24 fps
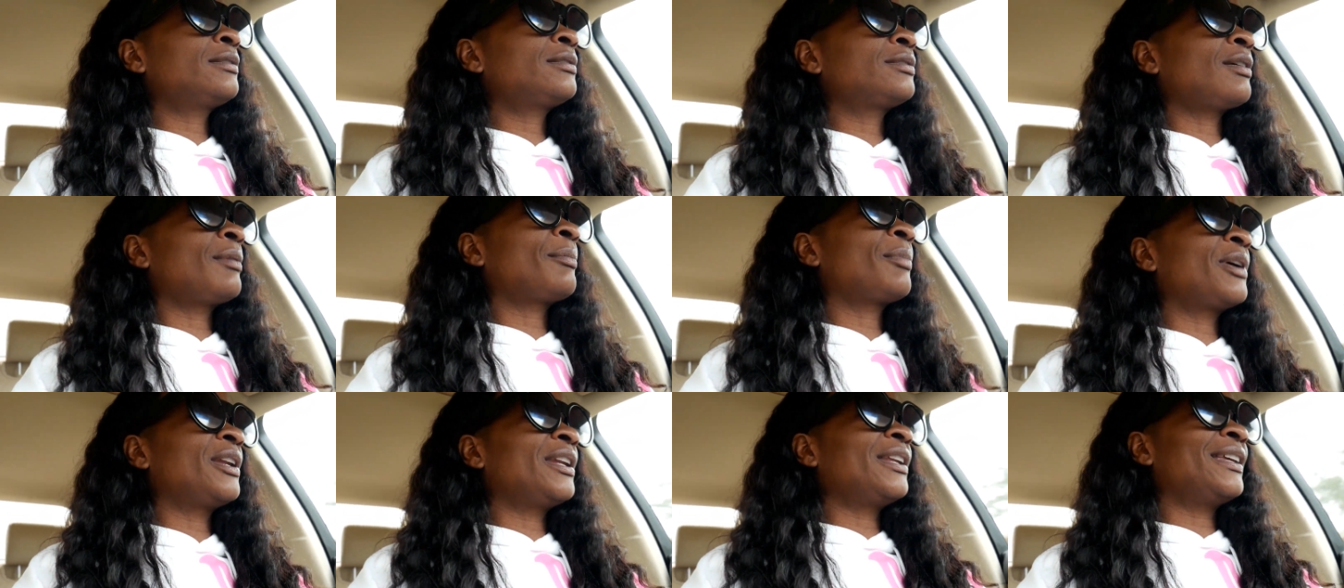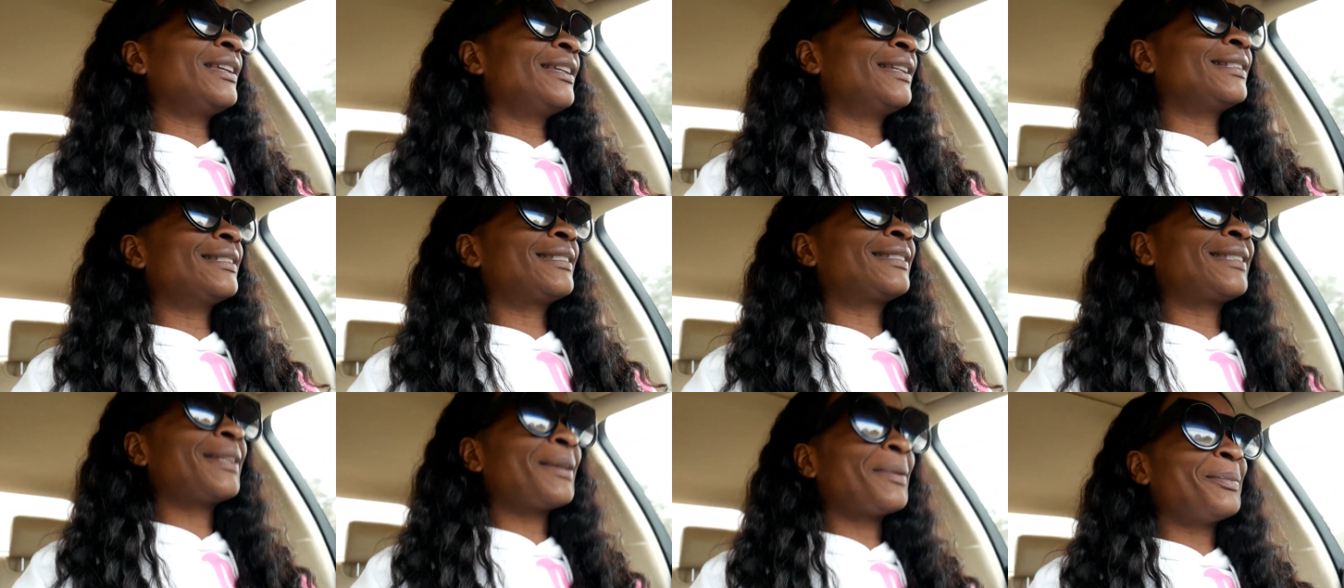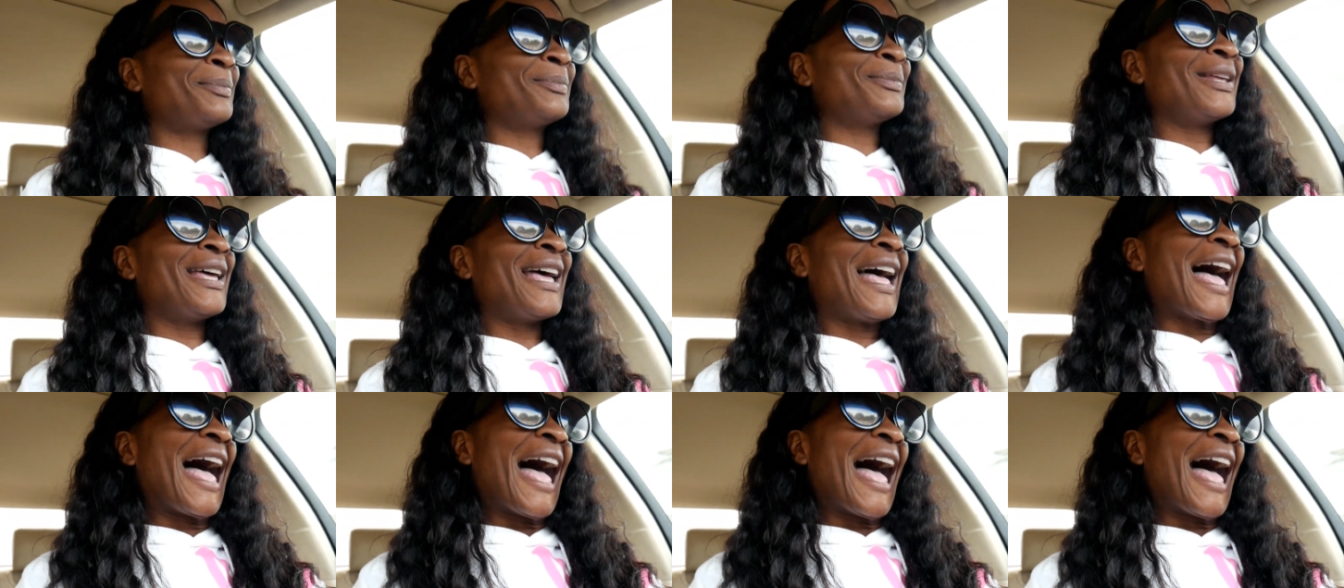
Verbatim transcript: So I'm gonna eat something